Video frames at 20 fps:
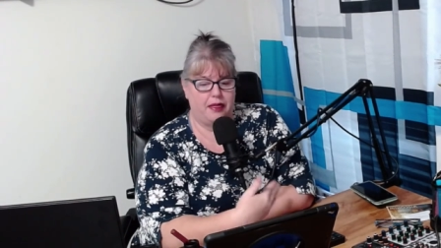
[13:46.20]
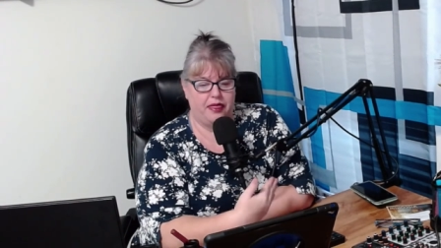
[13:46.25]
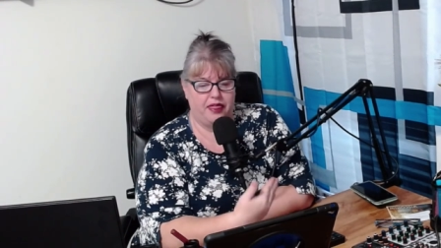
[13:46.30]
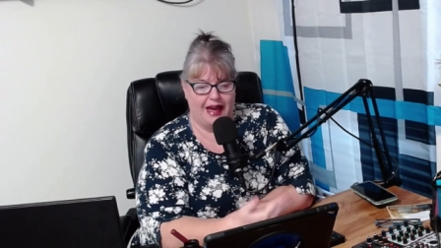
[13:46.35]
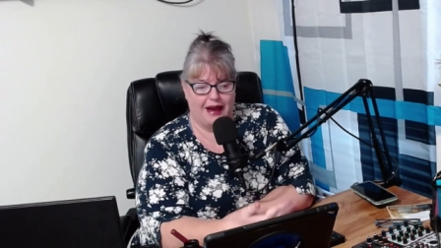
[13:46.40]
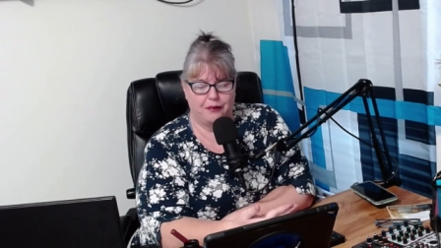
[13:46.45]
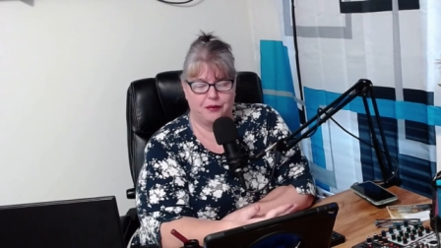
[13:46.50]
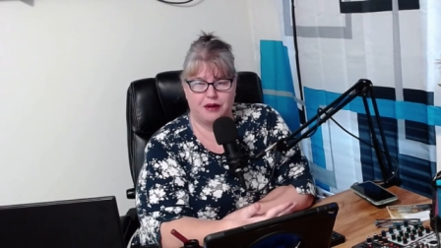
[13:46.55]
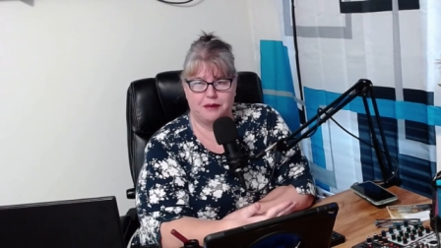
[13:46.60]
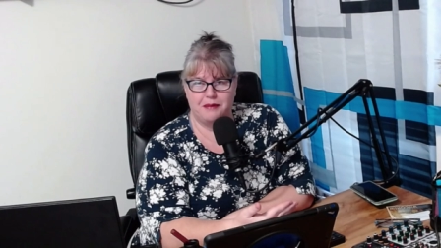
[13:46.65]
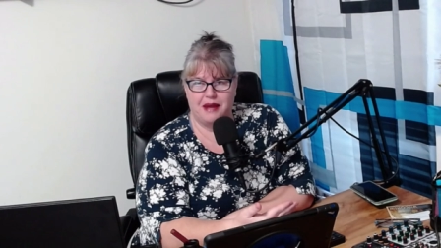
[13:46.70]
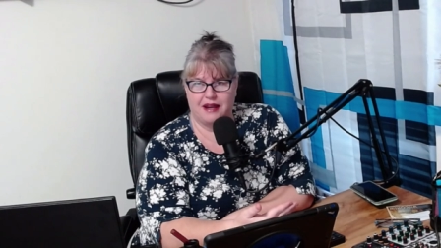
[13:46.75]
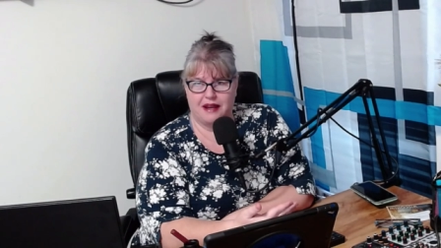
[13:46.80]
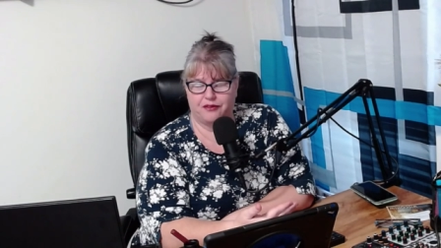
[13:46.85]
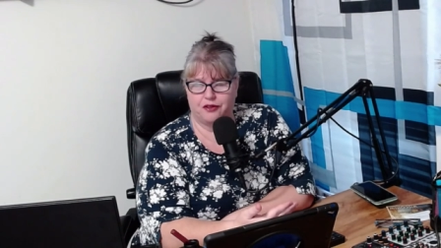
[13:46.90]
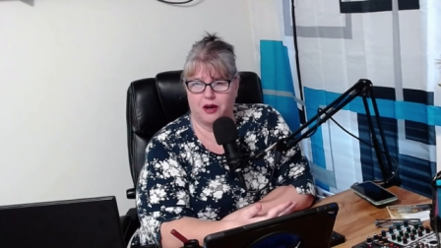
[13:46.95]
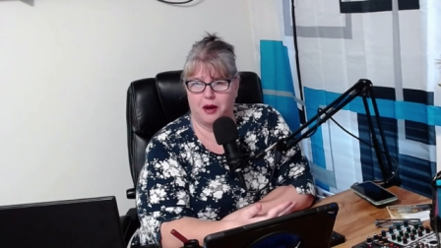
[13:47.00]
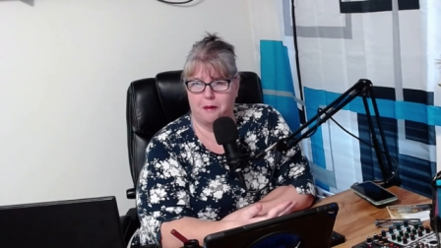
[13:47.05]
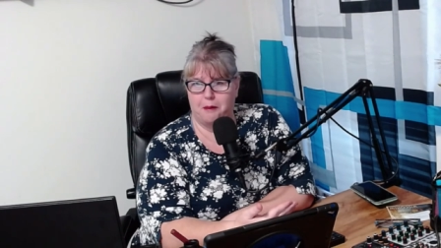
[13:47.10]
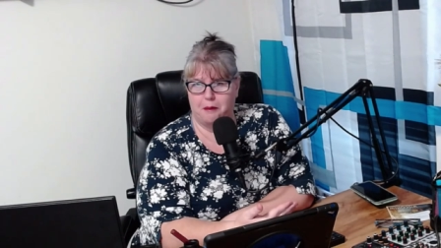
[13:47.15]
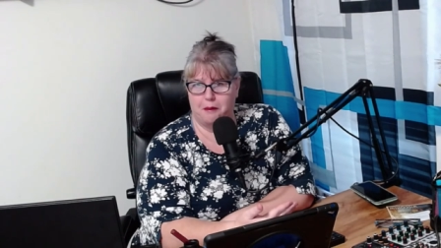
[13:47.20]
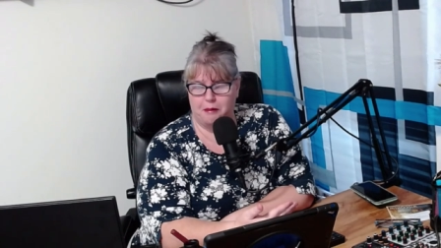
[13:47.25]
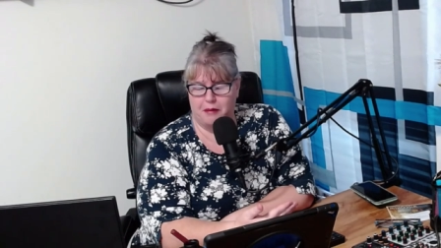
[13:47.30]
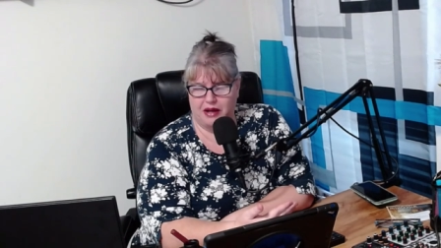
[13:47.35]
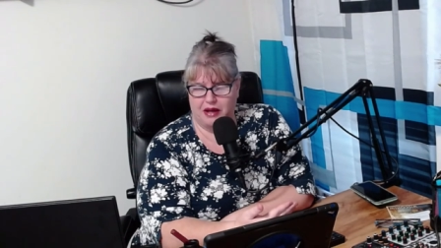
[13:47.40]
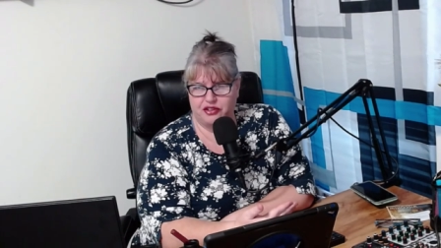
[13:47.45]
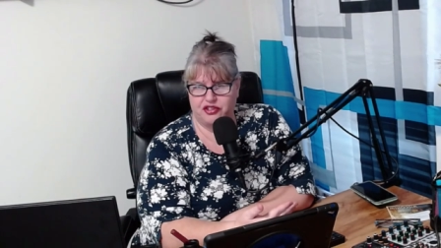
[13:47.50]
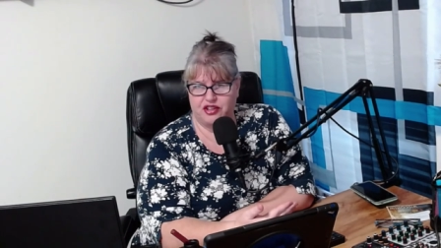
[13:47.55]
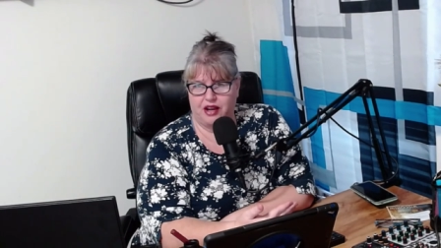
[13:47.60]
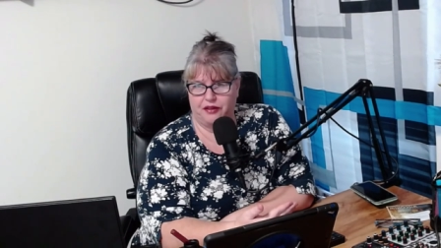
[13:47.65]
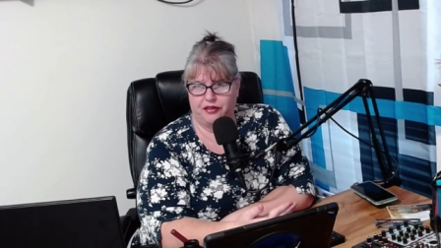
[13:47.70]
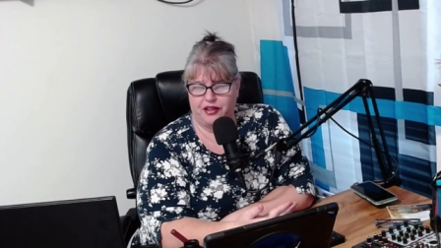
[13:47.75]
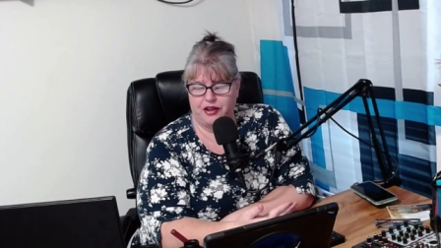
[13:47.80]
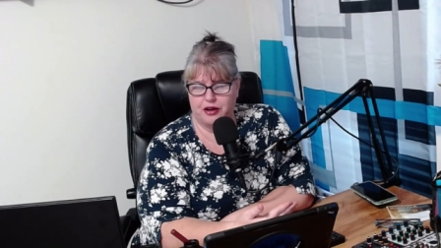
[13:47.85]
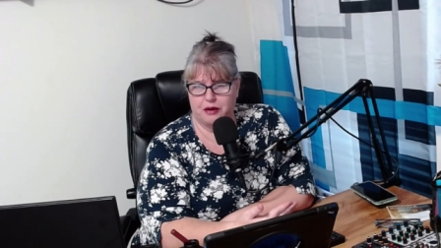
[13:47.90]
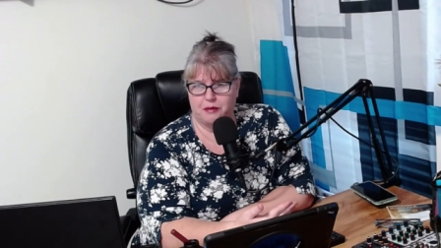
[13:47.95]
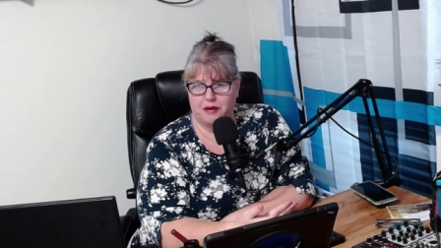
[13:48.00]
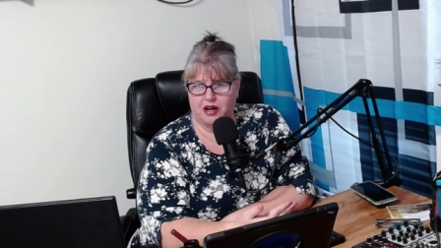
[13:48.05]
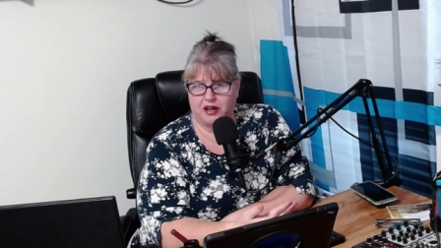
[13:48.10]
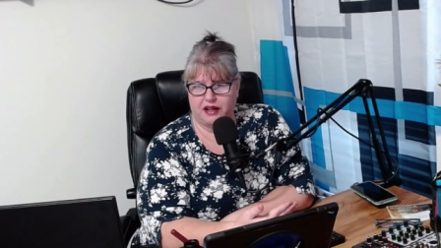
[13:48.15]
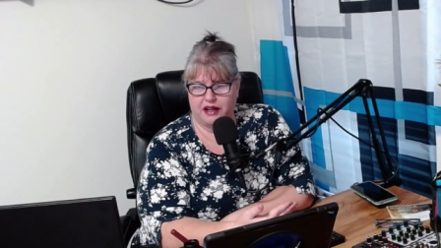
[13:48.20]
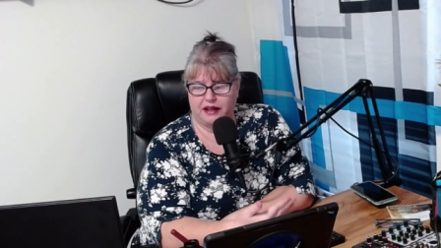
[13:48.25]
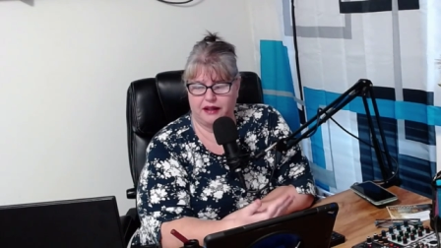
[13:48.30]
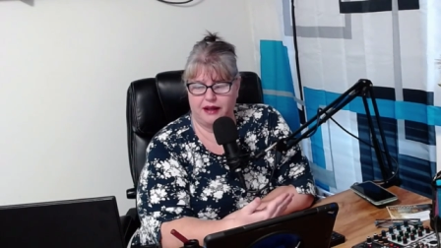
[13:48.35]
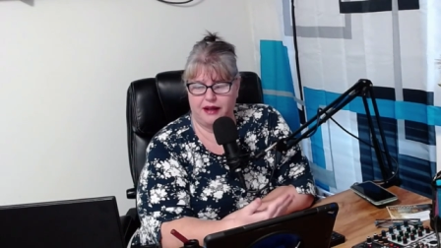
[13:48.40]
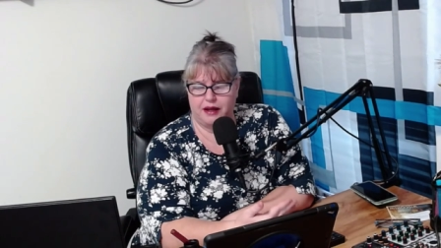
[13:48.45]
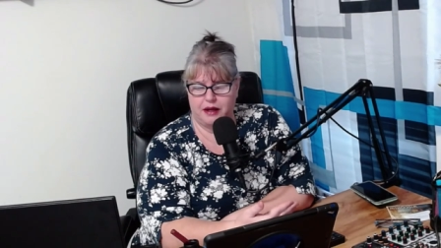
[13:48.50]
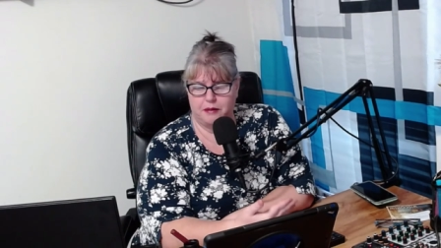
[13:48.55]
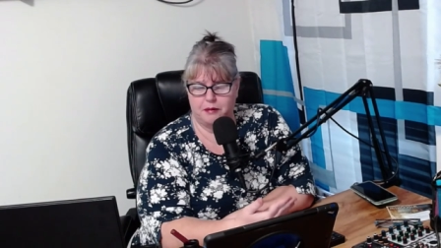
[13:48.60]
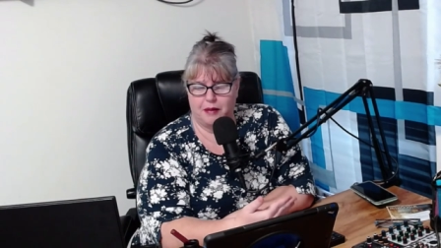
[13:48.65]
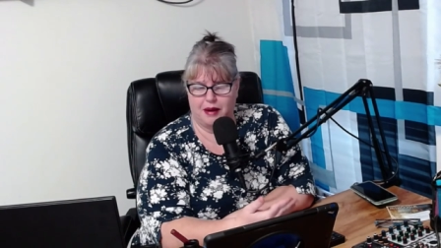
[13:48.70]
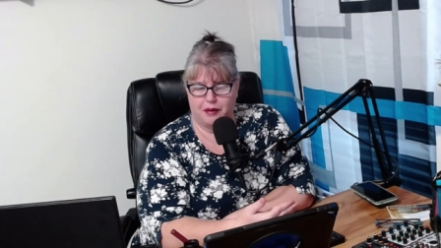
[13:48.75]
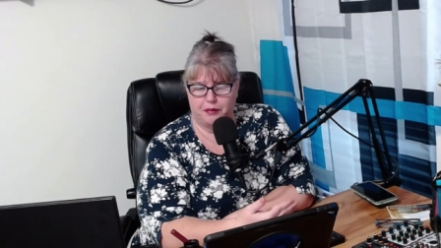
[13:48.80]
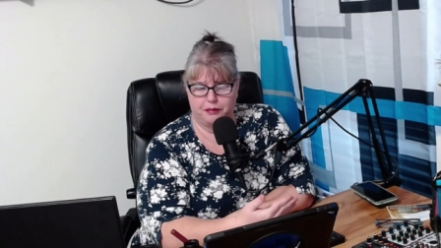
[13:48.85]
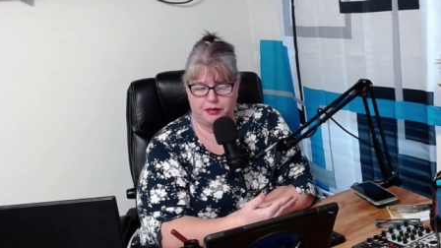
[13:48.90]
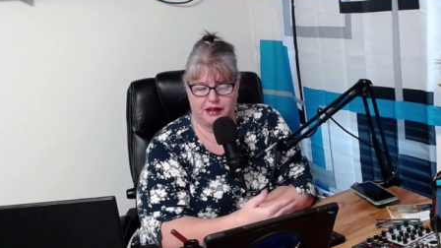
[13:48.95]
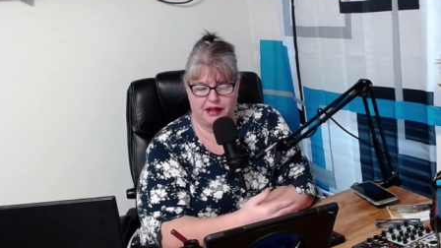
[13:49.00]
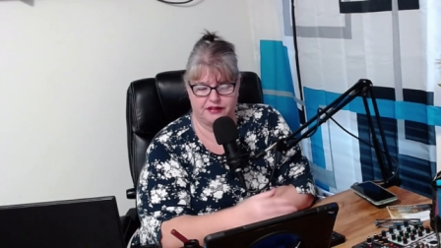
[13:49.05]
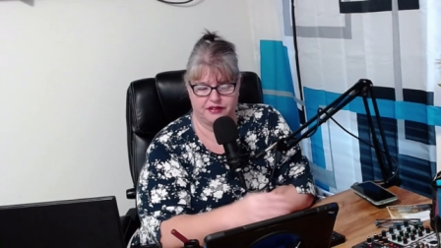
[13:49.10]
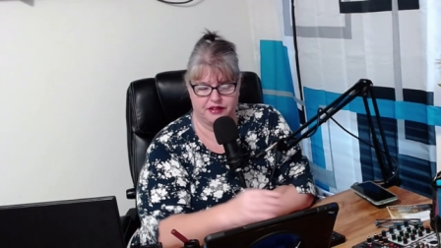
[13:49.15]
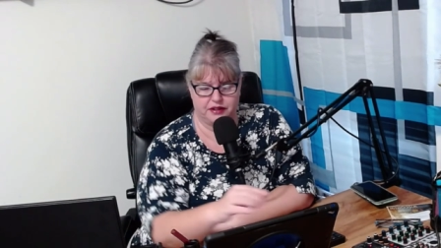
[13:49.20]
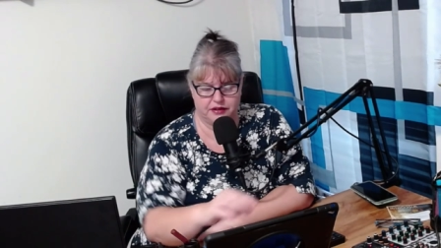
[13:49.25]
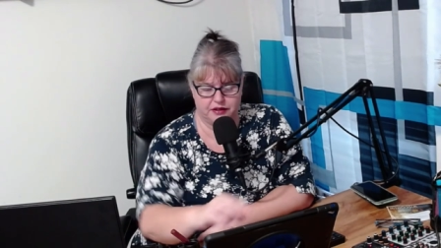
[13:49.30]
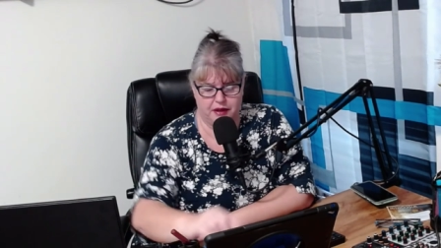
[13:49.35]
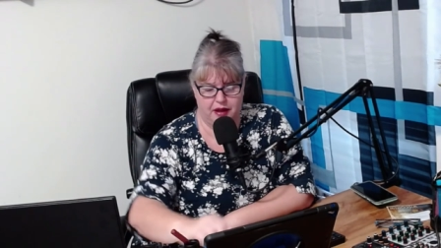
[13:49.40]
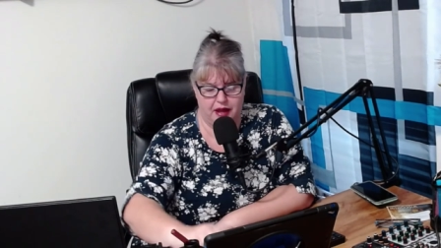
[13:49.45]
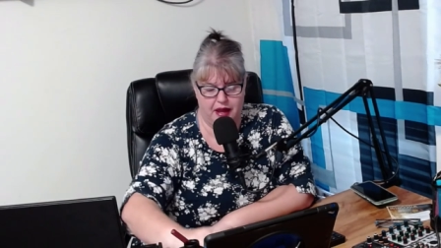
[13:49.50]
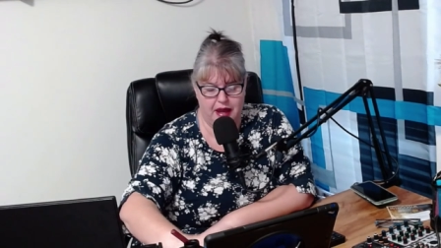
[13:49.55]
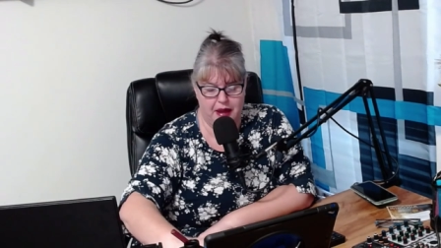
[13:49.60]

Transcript: That would make for a much healthier market in Mount Pleasant.